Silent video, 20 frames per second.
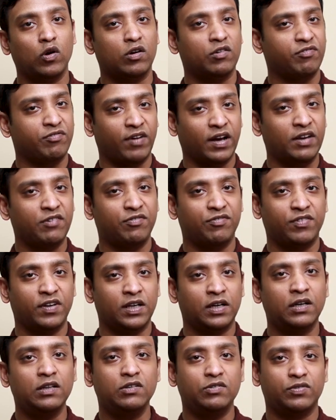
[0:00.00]
or 5
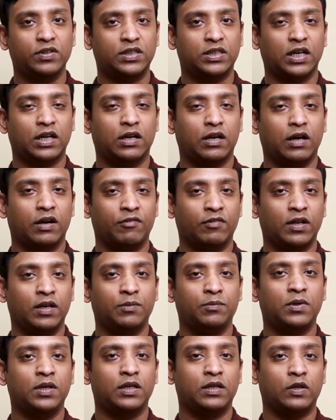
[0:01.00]
fingers which are
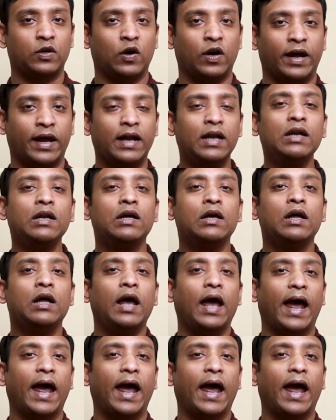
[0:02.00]
available in your hand,